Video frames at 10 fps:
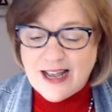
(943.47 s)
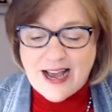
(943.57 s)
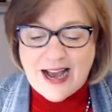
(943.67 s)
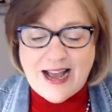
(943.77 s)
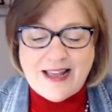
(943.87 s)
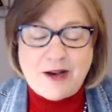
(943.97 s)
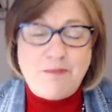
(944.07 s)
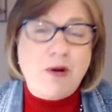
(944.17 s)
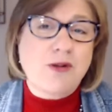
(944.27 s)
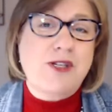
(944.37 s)
I
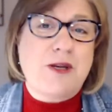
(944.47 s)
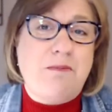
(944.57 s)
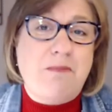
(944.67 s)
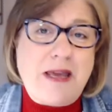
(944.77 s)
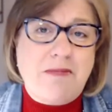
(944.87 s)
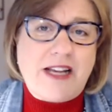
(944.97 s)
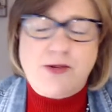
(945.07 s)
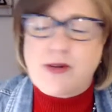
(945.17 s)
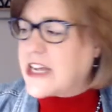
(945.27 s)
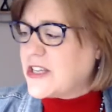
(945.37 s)
posted a meme last
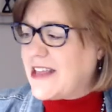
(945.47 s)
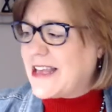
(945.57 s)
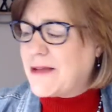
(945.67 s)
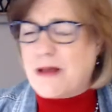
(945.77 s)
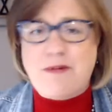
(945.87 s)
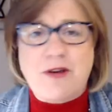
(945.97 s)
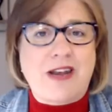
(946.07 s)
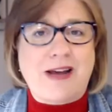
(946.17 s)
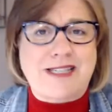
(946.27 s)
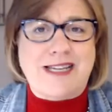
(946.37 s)
week. Actually, I think it might be going
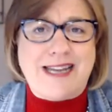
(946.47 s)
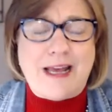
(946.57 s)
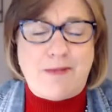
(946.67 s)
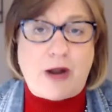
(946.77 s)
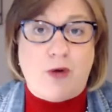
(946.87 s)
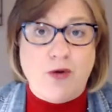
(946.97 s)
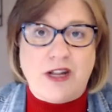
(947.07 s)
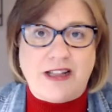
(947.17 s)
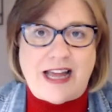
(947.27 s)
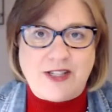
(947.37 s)
out today, but I wrote
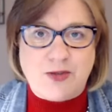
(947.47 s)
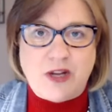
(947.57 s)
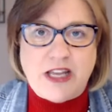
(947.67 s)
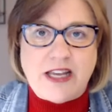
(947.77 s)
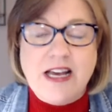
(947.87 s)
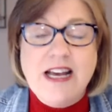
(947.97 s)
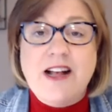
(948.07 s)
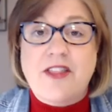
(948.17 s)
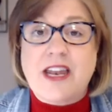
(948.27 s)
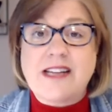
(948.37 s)
it last week
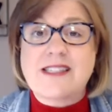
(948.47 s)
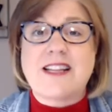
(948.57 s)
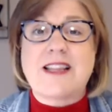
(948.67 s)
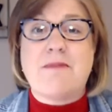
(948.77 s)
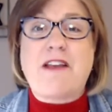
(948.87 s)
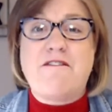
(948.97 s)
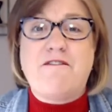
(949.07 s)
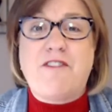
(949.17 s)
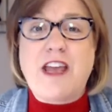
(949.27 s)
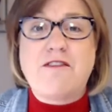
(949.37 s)
that I said that my
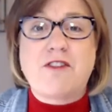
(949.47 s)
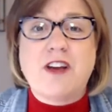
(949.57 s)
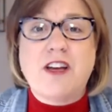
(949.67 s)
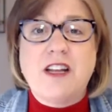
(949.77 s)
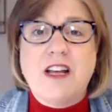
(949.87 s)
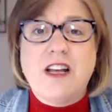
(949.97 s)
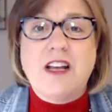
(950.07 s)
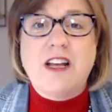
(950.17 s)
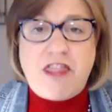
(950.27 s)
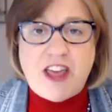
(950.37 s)
favorite
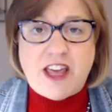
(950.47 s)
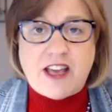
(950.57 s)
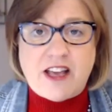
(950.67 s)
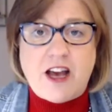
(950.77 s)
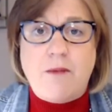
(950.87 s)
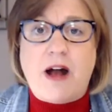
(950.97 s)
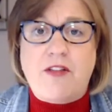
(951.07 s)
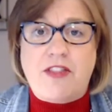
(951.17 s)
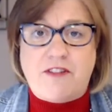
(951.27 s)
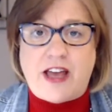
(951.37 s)
thing about
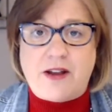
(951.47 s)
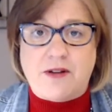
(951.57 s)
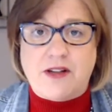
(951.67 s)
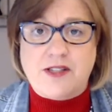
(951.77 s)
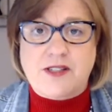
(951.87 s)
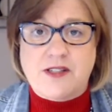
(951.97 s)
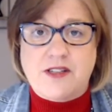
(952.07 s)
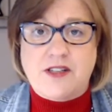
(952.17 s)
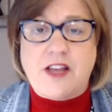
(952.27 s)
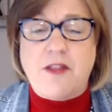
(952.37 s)
the virus
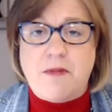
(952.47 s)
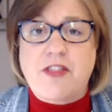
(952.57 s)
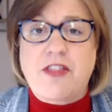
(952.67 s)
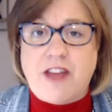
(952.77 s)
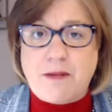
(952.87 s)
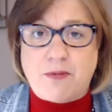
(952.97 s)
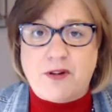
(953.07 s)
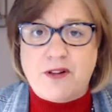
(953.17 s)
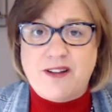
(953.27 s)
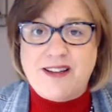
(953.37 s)
in the month of
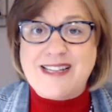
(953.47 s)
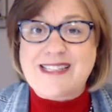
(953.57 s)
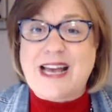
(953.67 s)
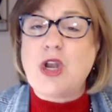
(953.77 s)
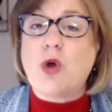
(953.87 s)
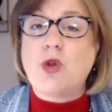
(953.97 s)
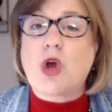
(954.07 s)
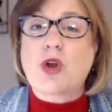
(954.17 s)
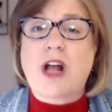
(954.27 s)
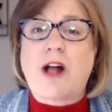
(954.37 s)
April is I no
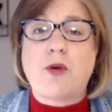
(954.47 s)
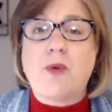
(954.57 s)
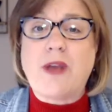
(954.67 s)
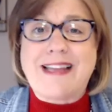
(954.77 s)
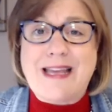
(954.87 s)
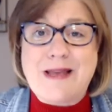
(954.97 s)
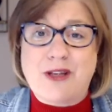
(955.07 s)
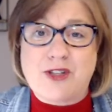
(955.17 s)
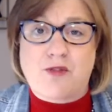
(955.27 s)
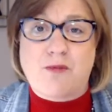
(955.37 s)
longer got the weekly
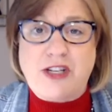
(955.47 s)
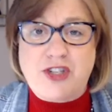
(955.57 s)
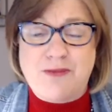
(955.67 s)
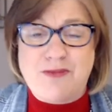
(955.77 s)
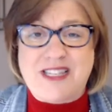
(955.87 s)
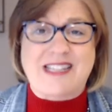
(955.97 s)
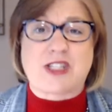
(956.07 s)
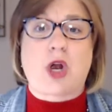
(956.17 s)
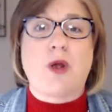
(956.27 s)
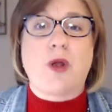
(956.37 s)
emails from my gym saying,
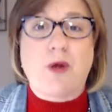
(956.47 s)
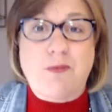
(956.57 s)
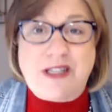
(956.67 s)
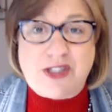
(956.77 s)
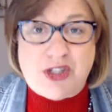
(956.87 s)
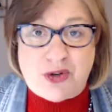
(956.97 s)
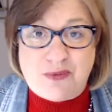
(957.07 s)
sorry, we missed you.